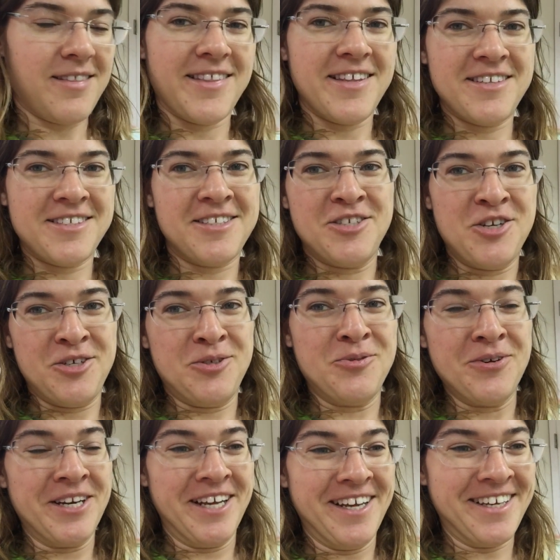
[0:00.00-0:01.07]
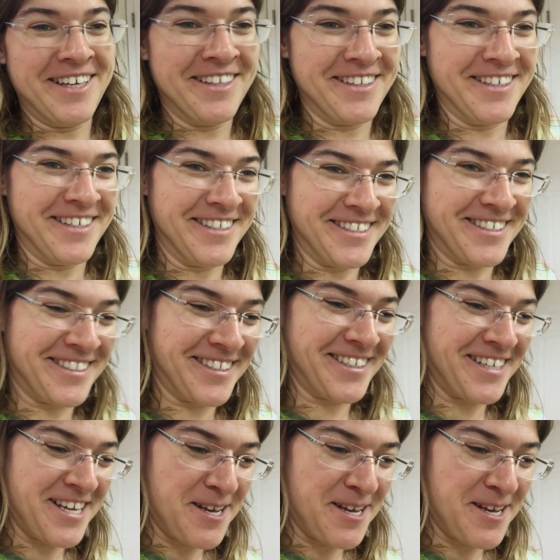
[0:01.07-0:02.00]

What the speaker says: this is just ridiculous.